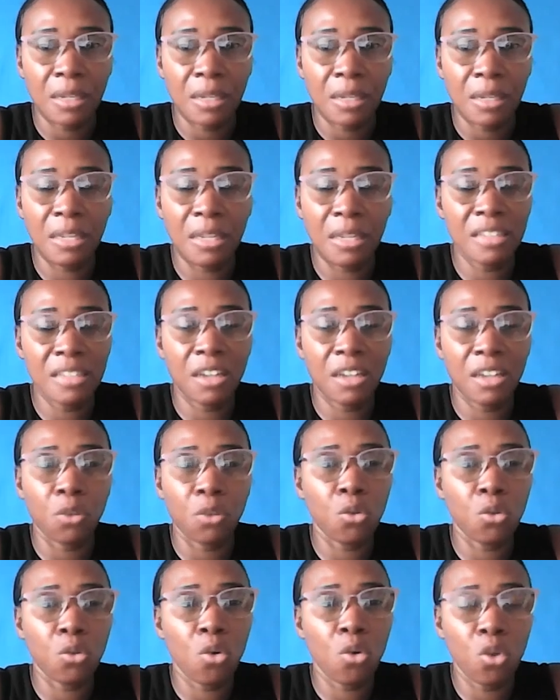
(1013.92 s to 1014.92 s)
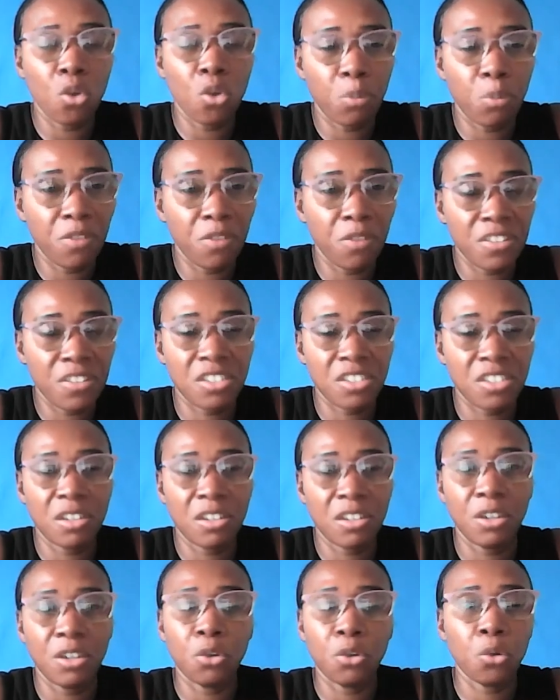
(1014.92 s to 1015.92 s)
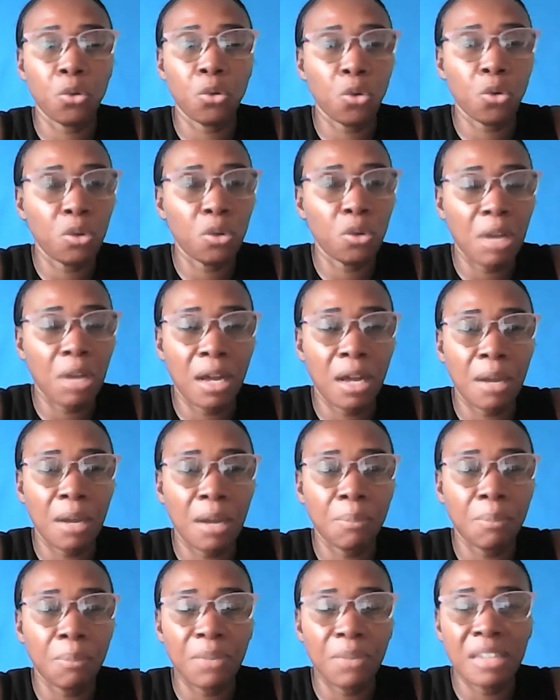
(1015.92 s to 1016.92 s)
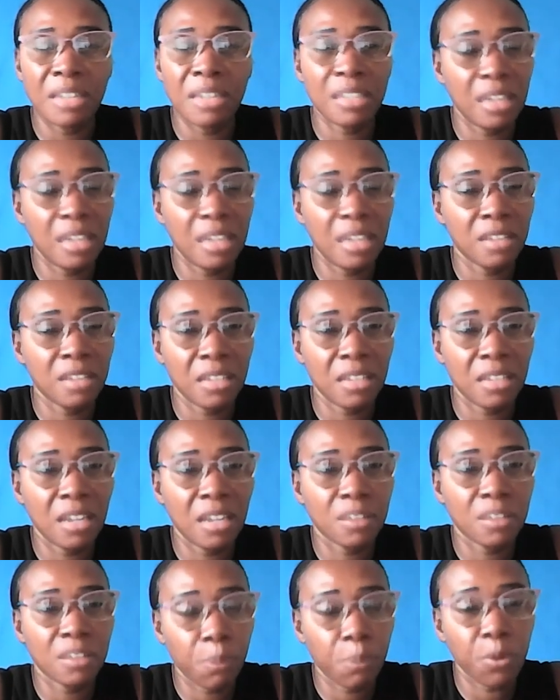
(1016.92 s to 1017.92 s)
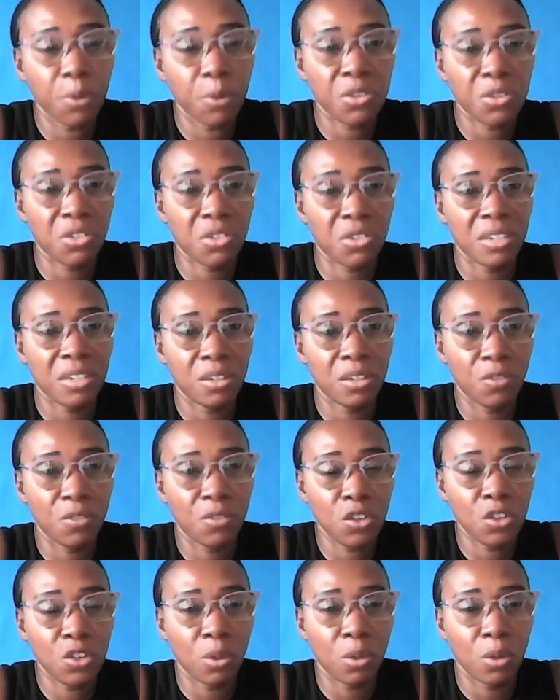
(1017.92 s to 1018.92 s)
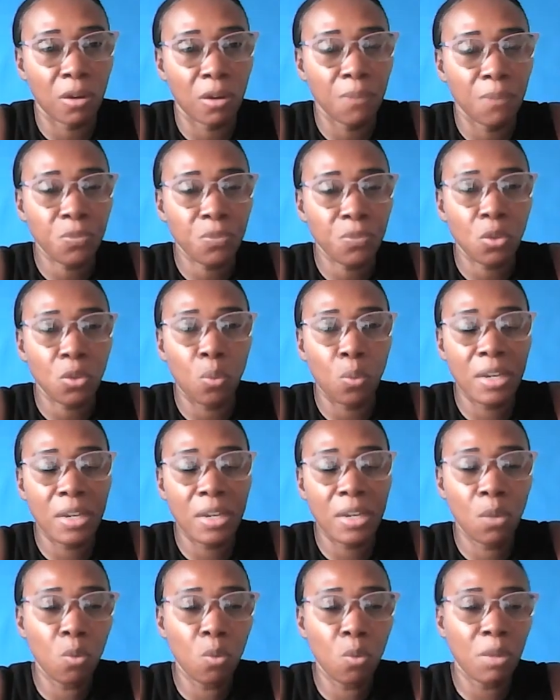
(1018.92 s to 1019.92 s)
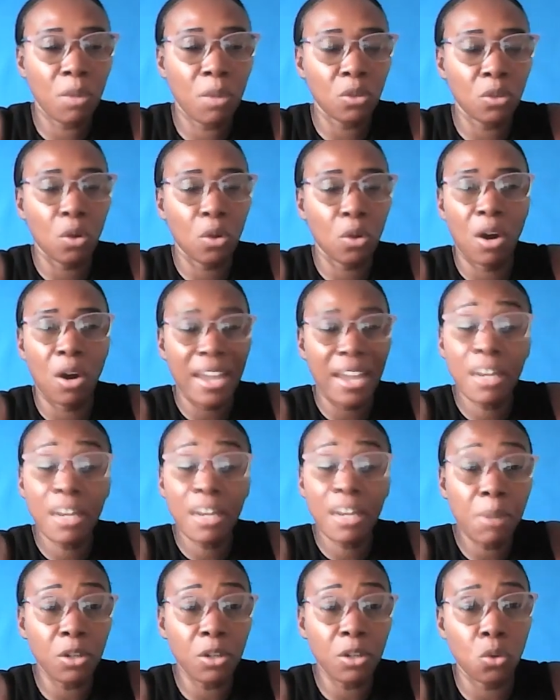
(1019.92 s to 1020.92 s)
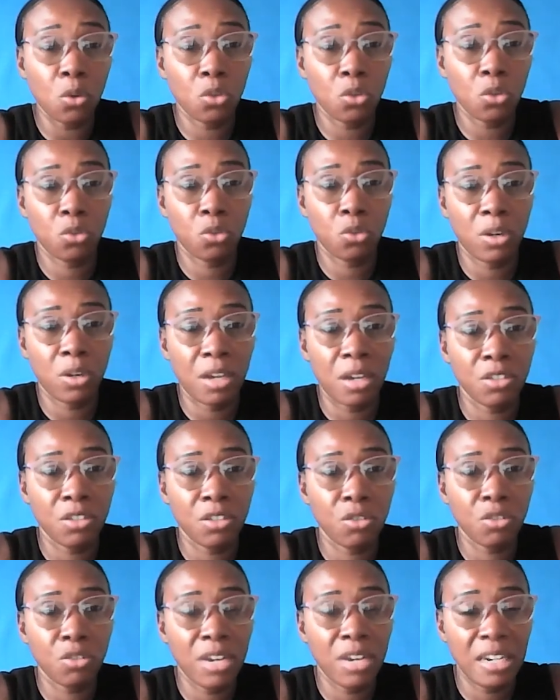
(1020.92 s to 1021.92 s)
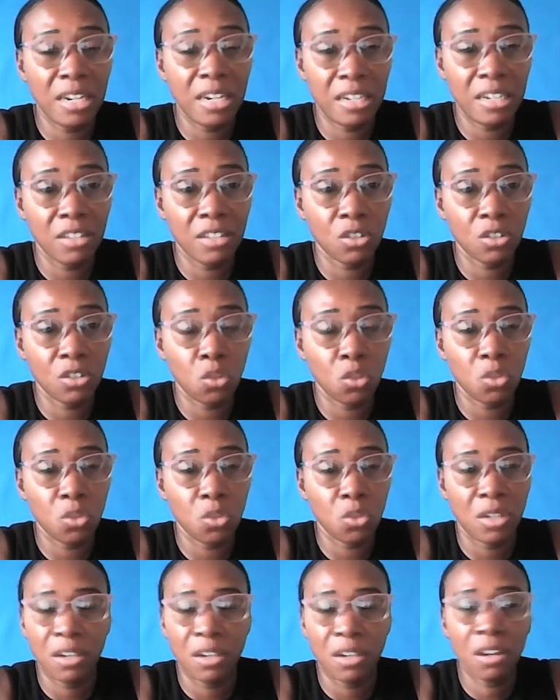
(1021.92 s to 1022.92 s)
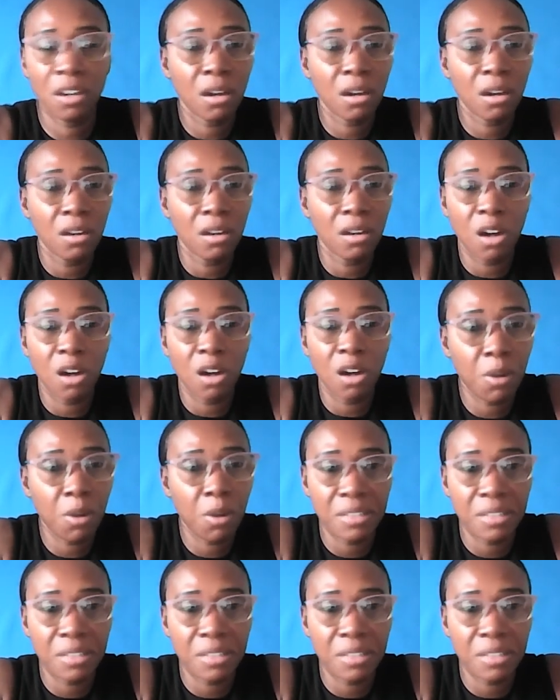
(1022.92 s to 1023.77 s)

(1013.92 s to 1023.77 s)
He has not grown professionally, grown as a person or individual. When a woman or anybody goes through a training institution, they're not going to come out the